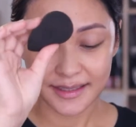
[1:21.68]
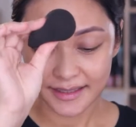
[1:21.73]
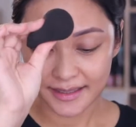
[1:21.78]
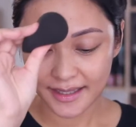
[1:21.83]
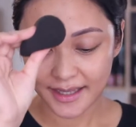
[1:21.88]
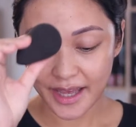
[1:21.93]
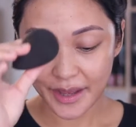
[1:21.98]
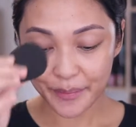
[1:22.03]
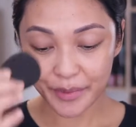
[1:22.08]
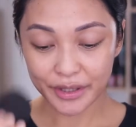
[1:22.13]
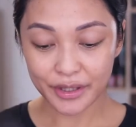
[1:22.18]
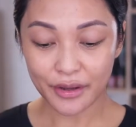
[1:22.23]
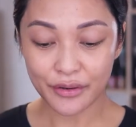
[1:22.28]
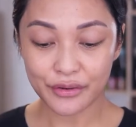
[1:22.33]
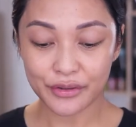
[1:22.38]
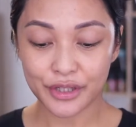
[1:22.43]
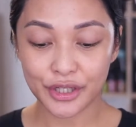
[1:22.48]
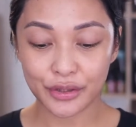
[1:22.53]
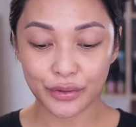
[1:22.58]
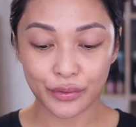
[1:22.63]
Gagamit
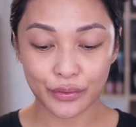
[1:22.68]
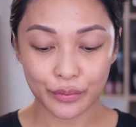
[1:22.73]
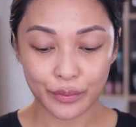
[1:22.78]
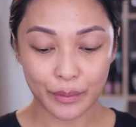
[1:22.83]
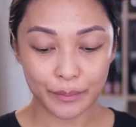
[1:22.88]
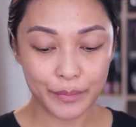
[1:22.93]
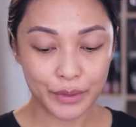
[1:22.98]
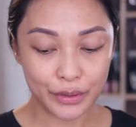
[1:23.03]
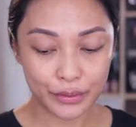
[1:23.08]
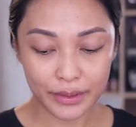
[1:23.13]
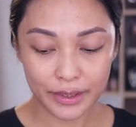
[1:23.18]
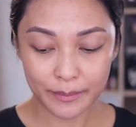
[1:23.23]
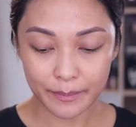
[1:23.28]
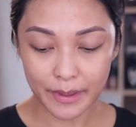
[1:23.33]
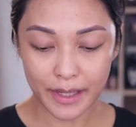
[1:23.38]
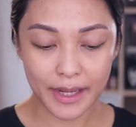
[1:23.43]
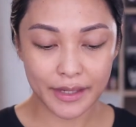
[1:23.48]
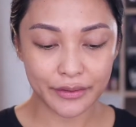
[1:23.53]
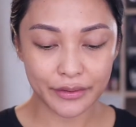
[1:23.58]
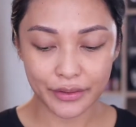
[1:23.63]
ako nitong beauty
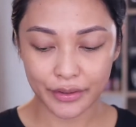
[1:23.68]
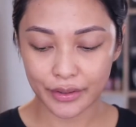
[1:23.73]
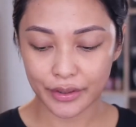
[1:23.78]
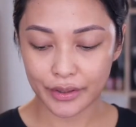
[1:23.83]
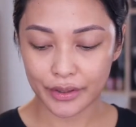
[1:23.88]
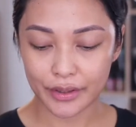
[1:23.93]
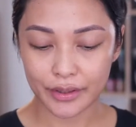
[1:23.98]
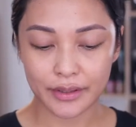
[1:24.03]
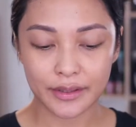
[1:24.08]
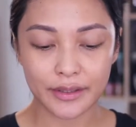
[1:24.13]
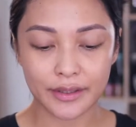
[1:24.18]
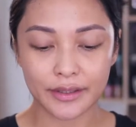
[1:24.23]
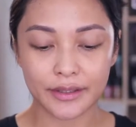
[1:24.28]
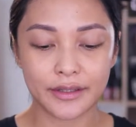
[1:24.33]
blender.